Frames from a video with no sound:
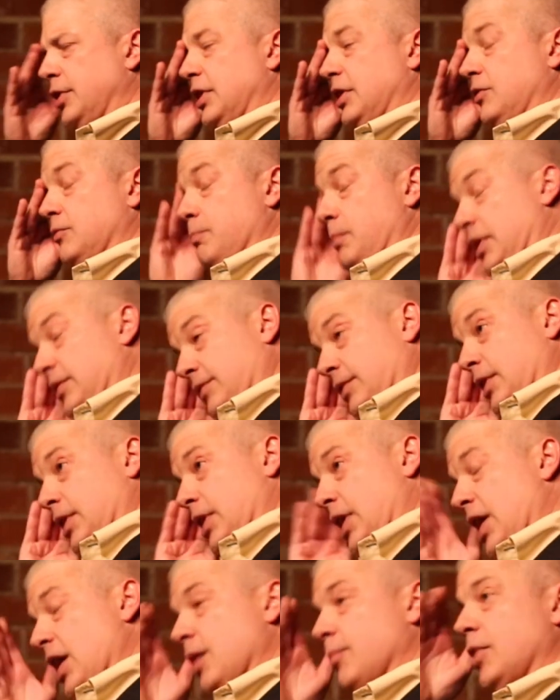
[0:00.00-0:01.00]
and he's missing
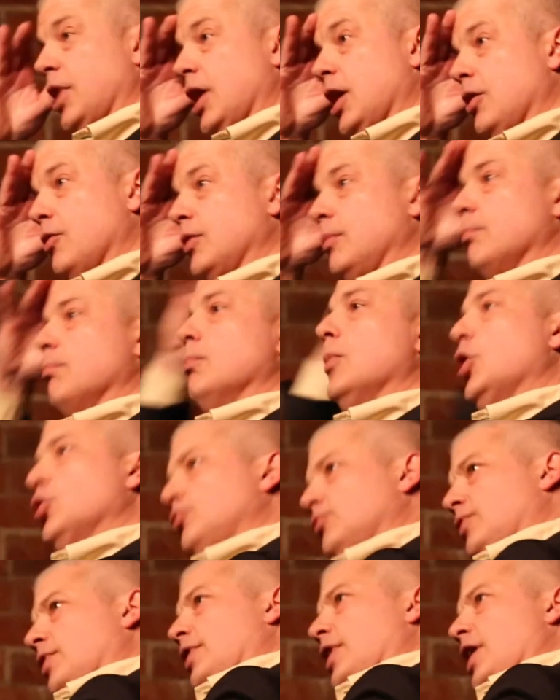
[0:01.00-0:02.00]
an eyebrow and
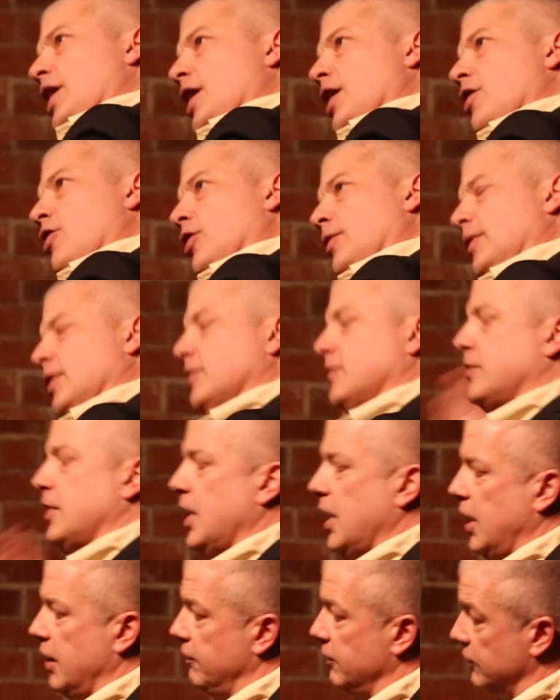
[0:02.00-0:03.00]
most of the hair on this
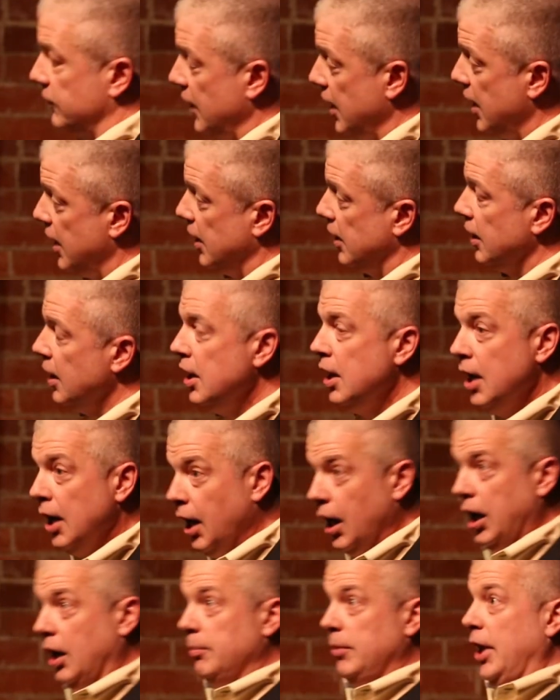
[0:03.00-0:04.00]
side of his head.
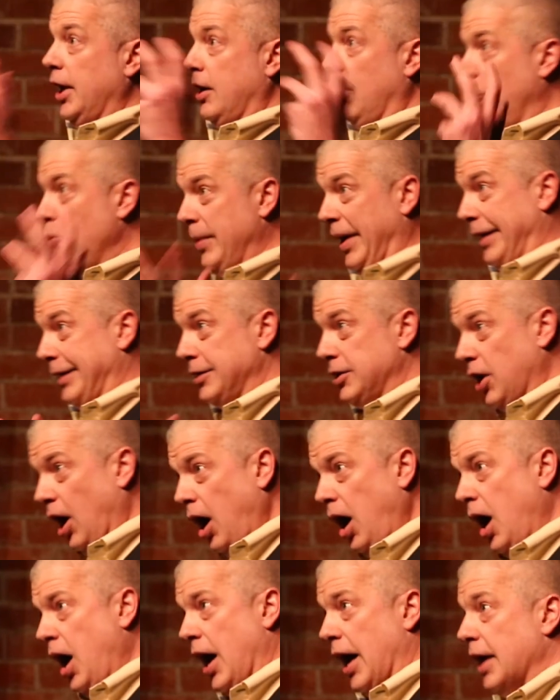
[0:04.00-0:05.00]
And I'm like, "Oh my
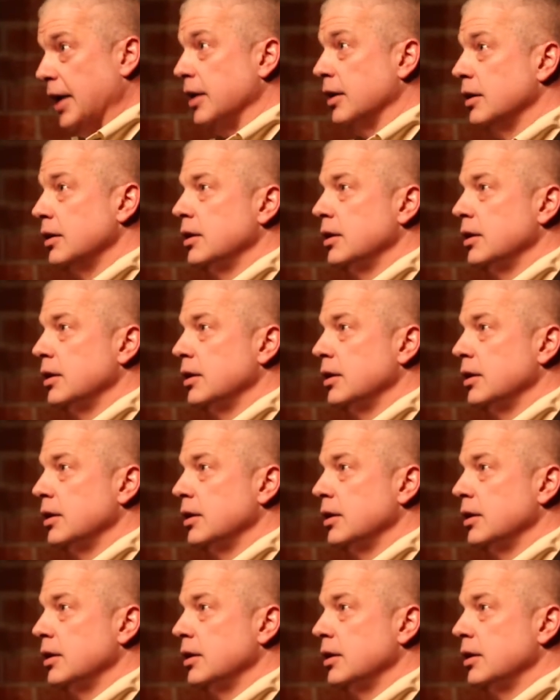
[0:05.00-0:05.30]
God."